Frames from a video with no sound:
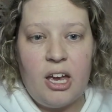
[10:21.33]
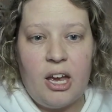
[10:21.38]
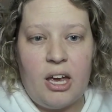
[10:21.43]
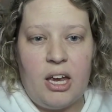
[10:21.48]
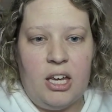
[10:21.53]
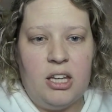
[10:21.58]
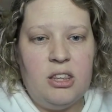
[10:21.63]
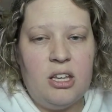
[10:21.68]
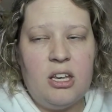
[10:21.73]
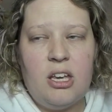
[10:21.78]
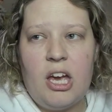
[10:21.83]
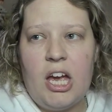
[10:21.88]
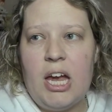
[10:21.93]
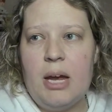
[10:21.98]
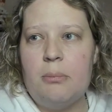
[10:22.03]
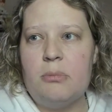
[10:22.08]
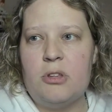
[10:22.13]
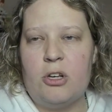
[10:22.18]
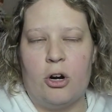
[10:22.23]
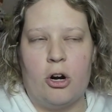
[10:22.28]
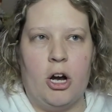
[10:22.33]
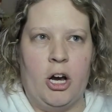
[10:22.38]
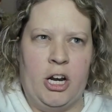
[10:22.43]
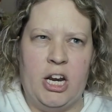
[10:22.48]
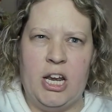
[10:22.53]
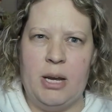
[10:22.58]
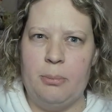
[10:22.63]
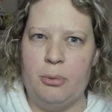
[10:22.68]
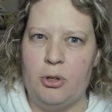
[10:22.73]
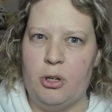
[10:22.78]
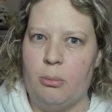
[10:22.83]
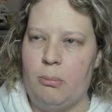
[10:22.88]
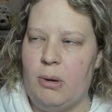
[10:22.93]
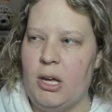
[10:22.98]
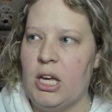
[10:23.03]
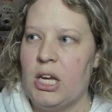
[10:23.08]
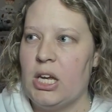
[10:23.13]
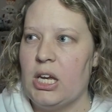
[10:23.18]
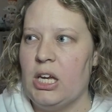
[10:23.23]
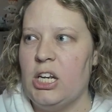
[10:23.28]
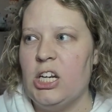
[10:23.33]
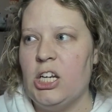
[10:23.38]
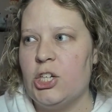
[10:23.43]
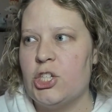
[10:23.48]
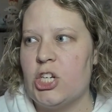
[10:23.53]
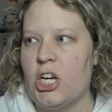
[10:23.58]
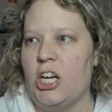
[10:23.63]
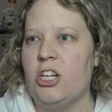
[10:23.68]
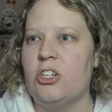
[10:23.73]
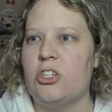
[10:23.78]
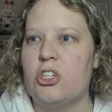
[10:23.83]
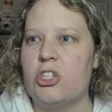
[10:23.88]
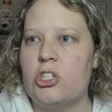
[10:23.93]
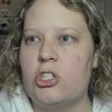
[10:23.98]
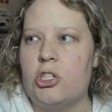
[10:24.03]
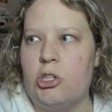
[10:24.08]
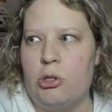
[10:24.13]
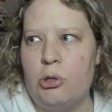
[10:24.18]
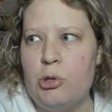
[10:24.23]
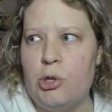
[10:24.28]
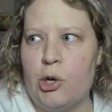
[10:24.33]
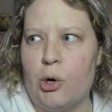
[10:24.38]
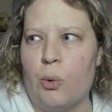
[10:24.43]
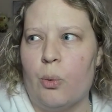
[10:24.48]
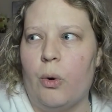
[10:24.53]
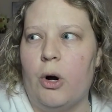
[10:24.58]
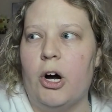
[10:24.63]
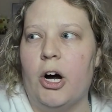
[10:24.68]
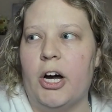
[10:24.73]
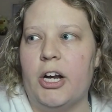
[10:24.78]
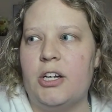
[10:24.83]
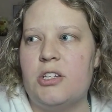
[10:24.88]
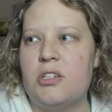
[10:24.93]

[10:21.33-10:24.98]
in the game, you're unable to make any changes to your wand.